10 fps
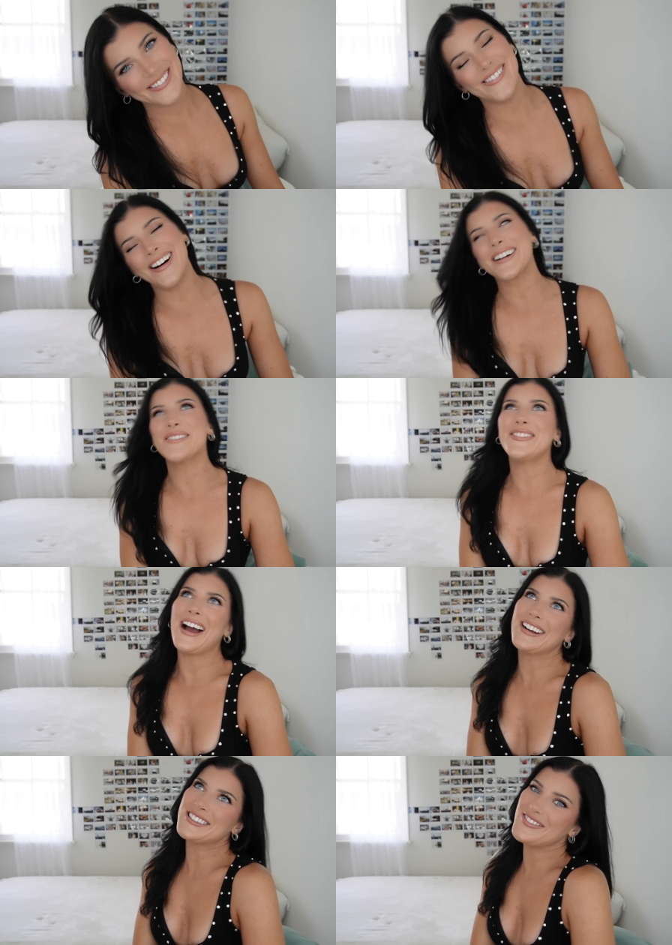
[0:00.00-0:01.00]
Welcome
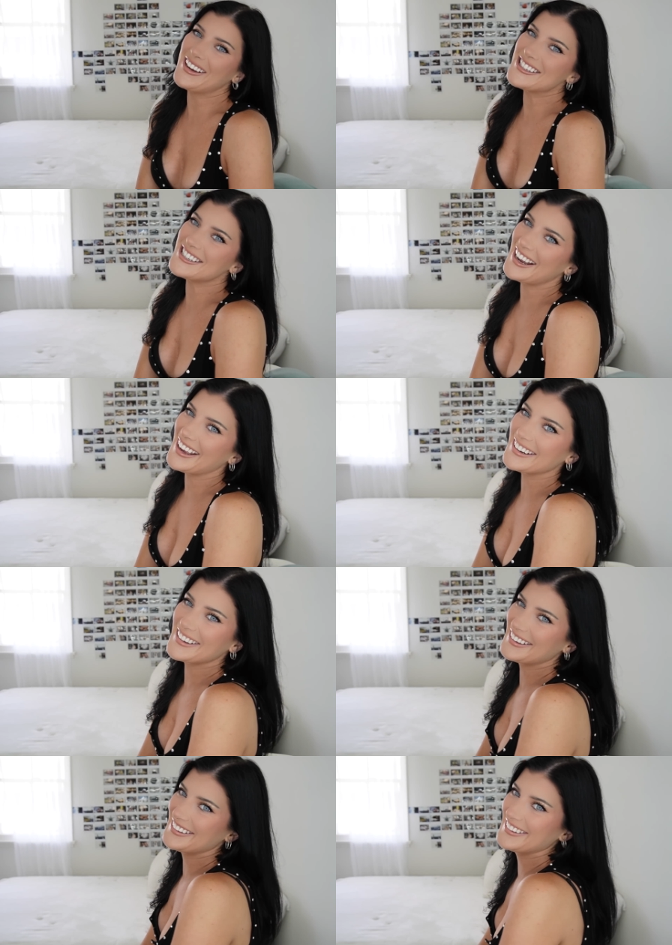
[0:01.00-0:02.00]
back to my
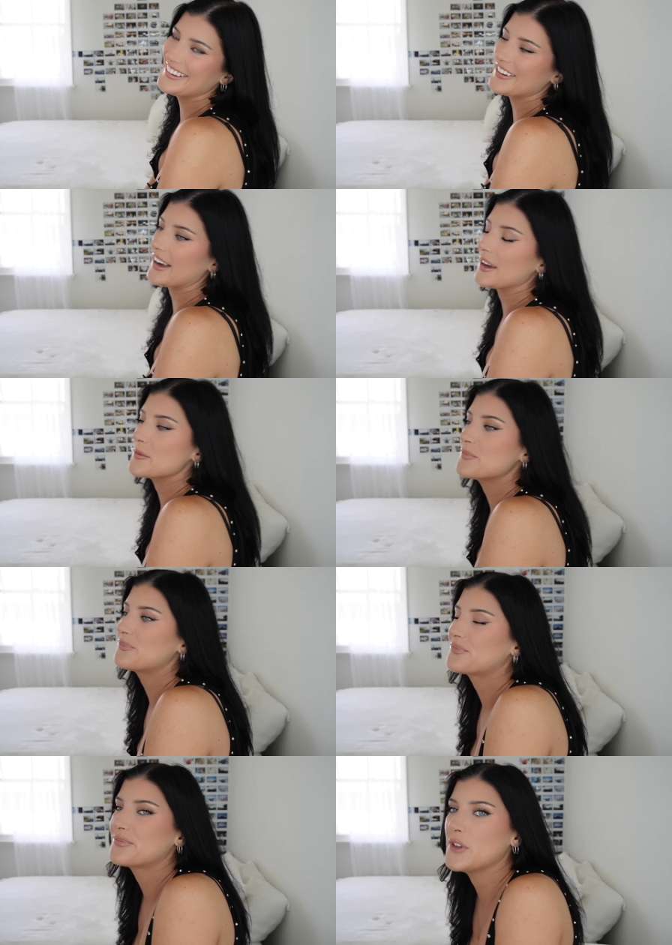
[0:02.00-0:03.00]
channel. Okay,
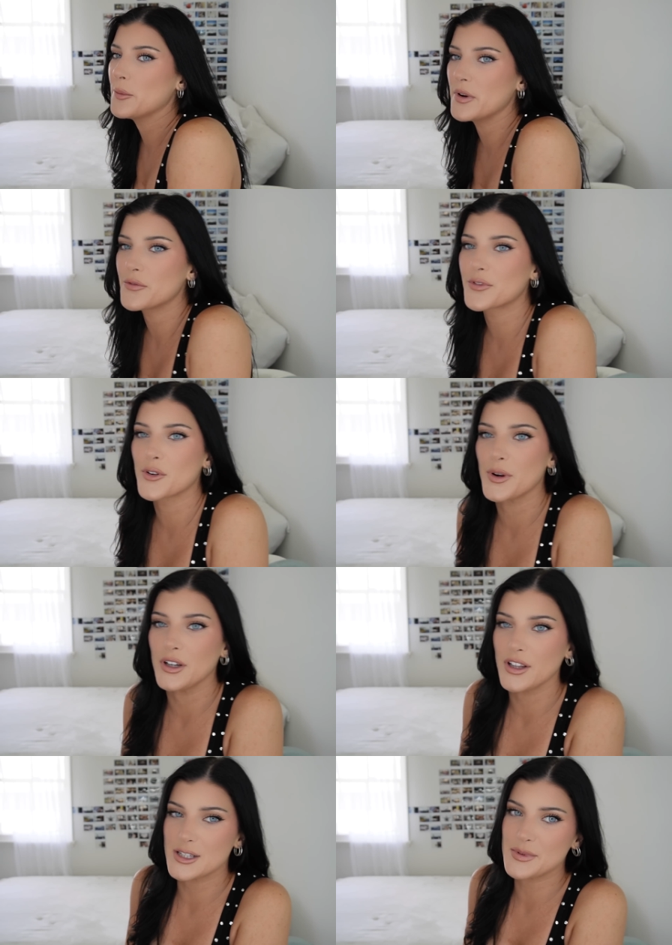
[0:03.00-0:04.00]
no, but for
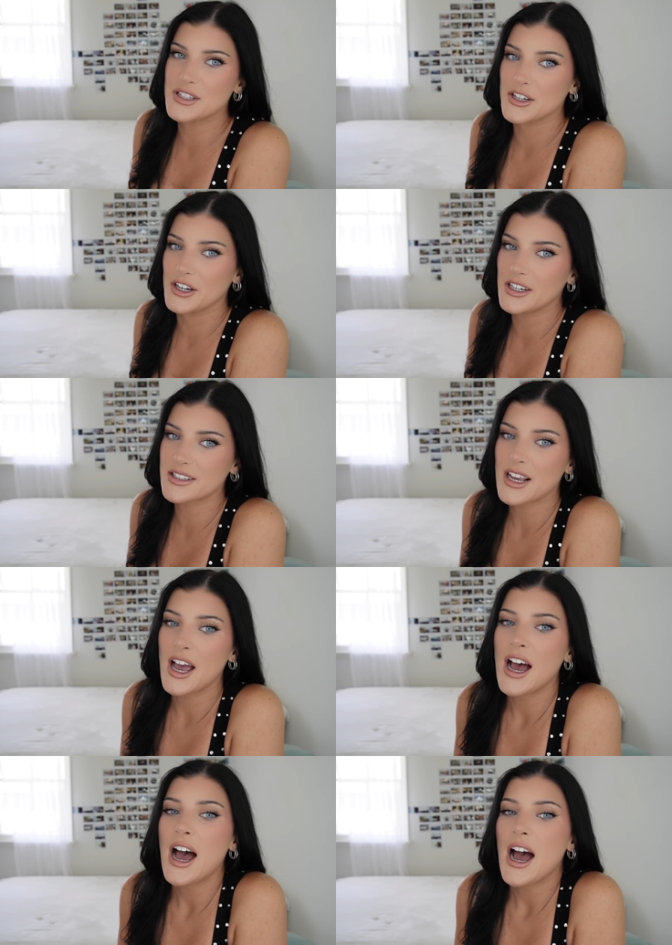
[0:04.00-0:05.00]
real, let's be serious.
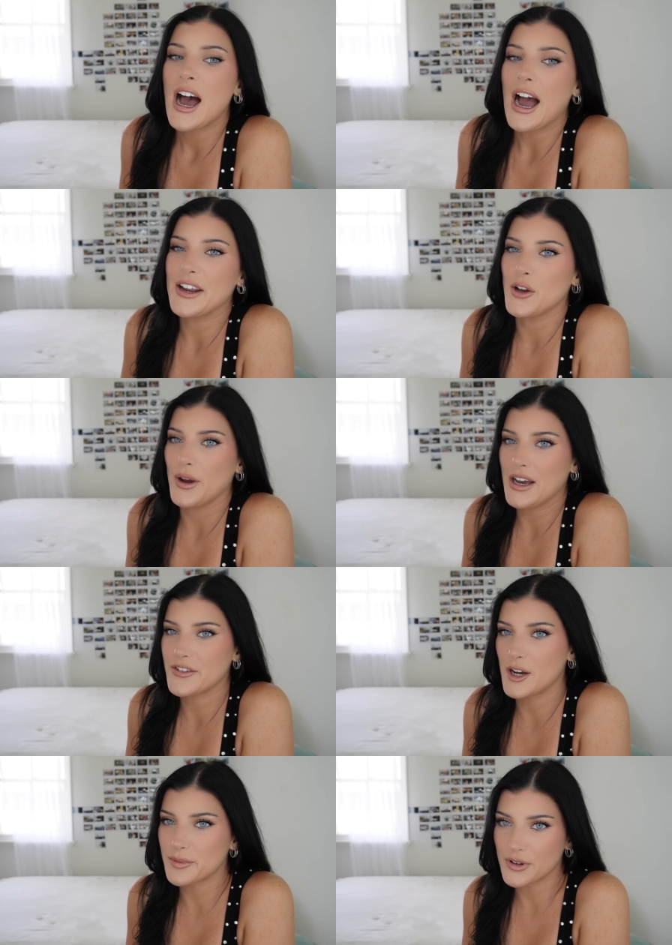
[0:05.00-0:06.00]
I know I
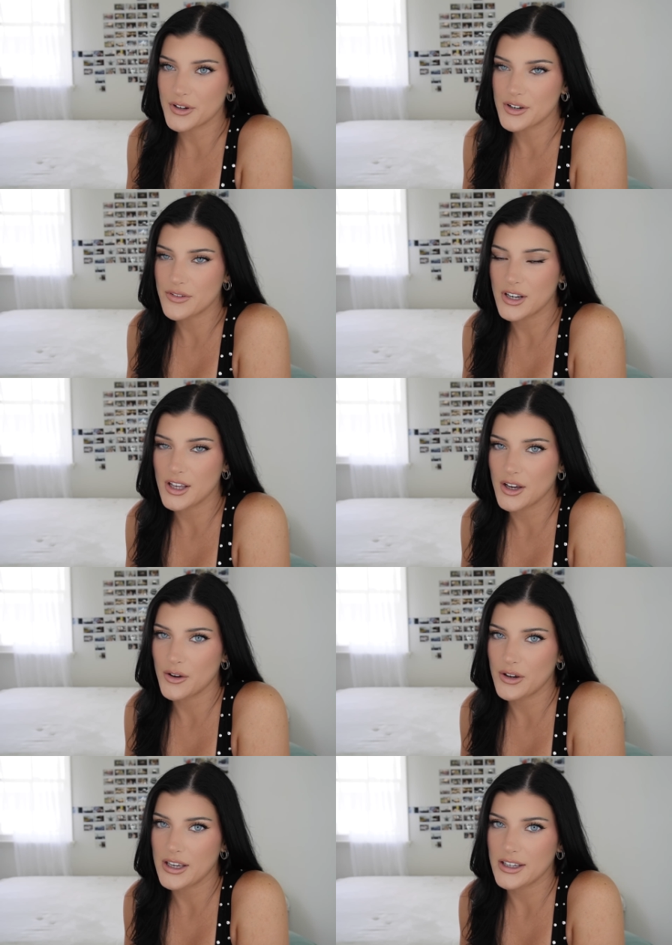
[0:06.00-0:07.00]
haven't uploaded a
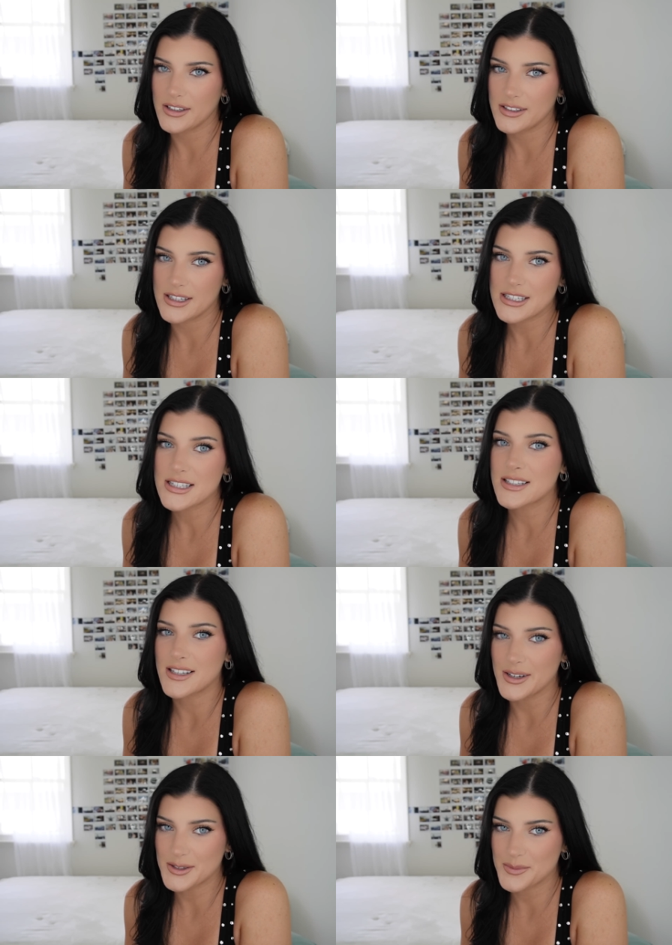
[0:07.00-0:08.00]
video in
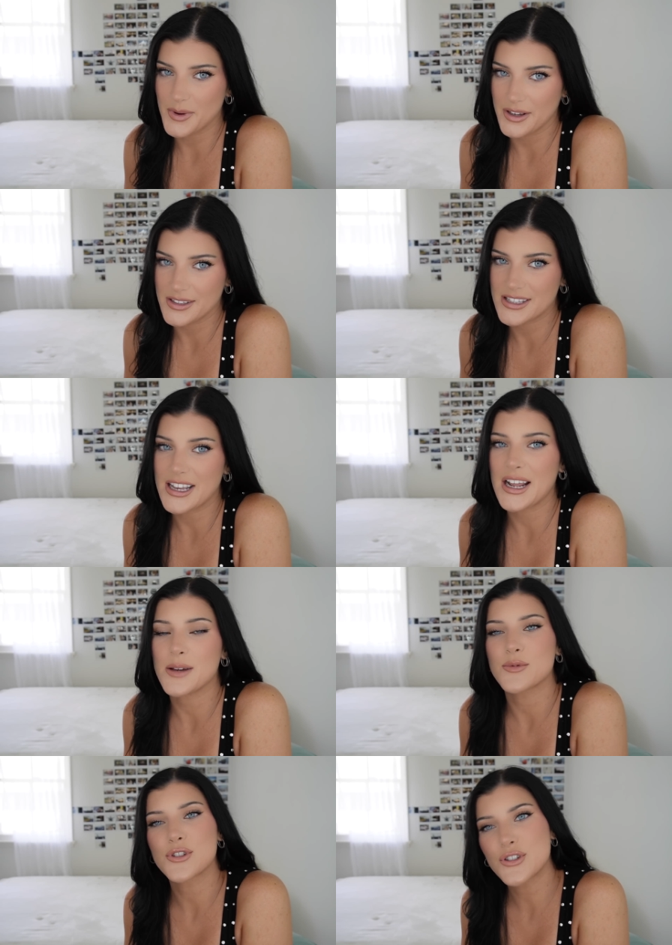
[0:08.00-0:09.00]
six months and I
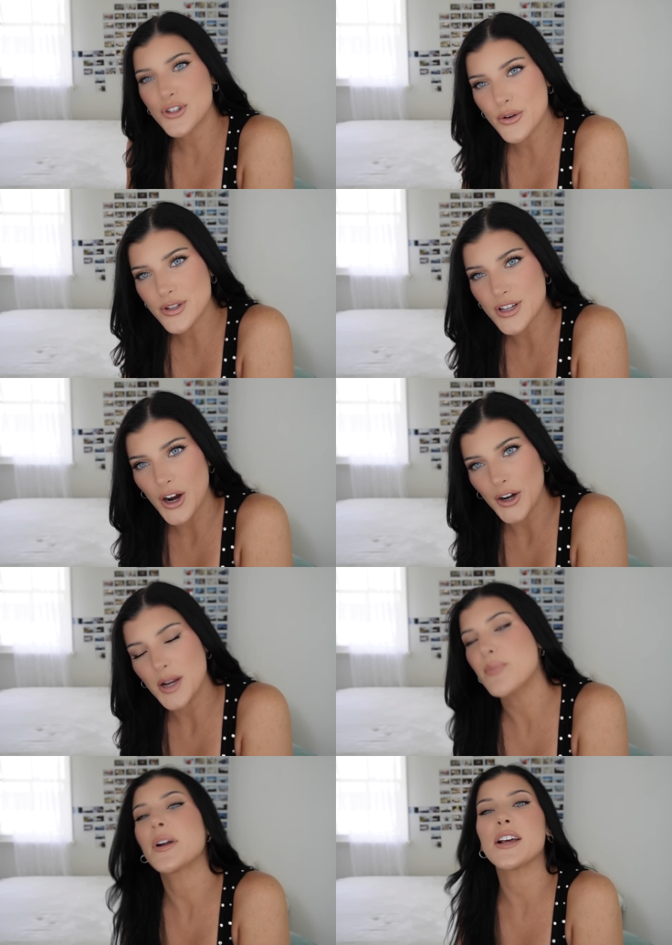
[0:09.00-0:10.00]
am so
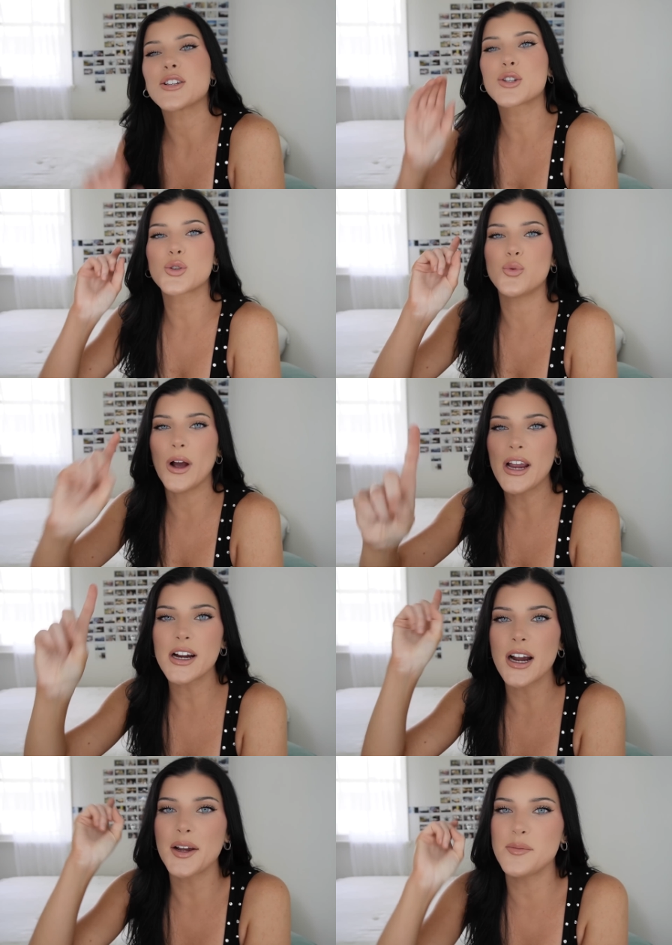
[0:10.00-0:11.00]
sorry, but I
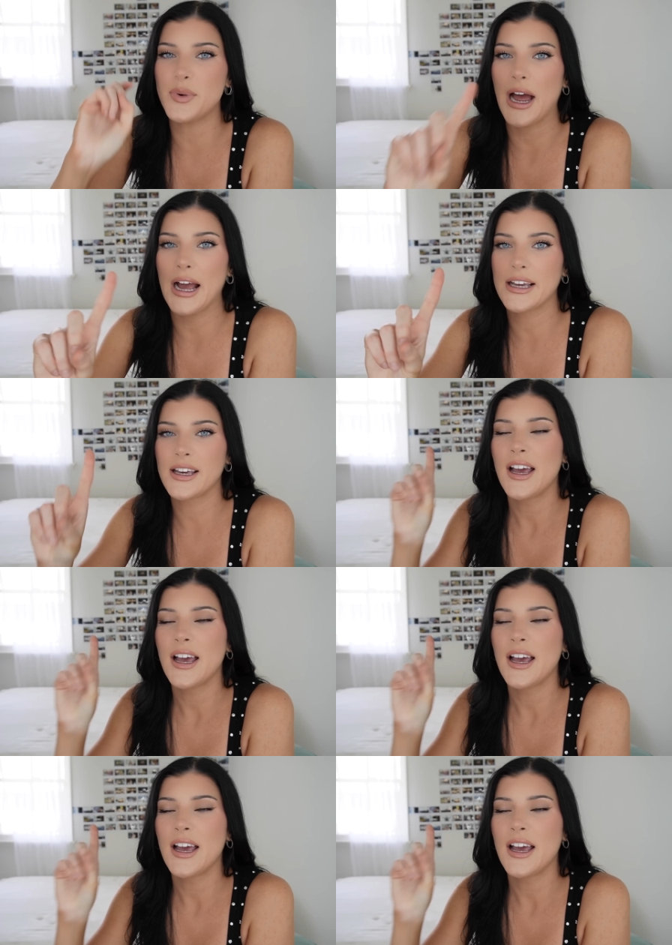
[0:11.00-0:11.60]
swear I'm back.